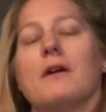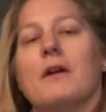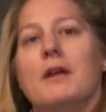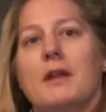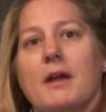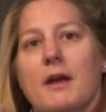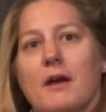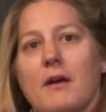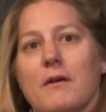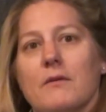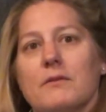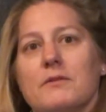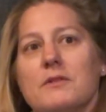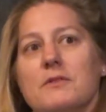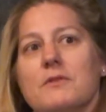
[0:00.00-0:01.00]
in how
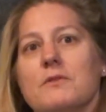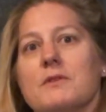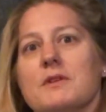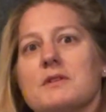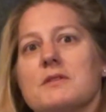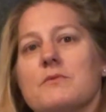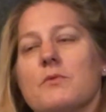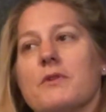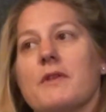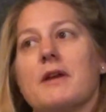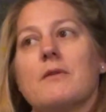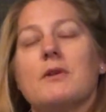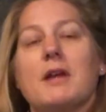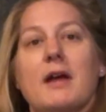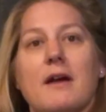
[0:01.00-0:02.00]
to do this, where they
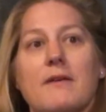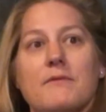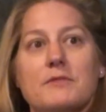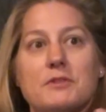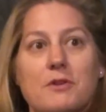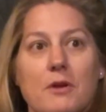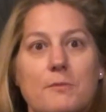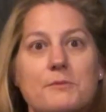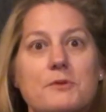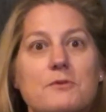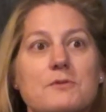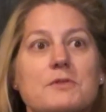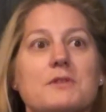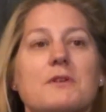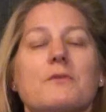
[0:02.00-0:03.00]
would have
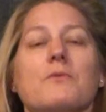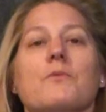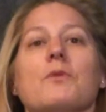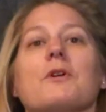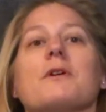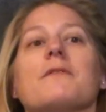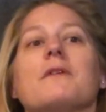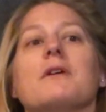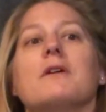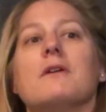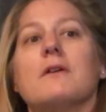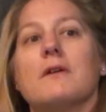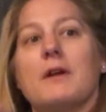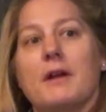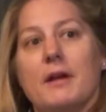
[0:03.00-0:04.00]
sculptors that work
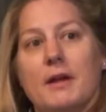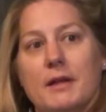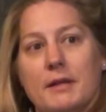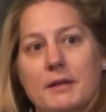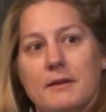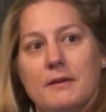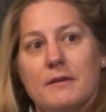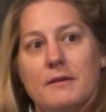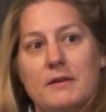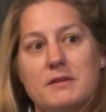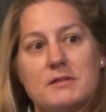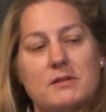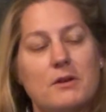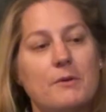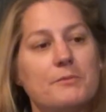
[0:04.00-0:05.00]
there, and these
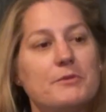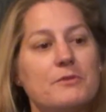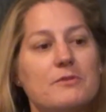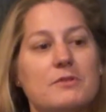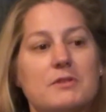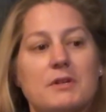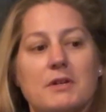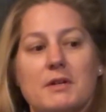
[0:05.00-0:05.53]
sculptors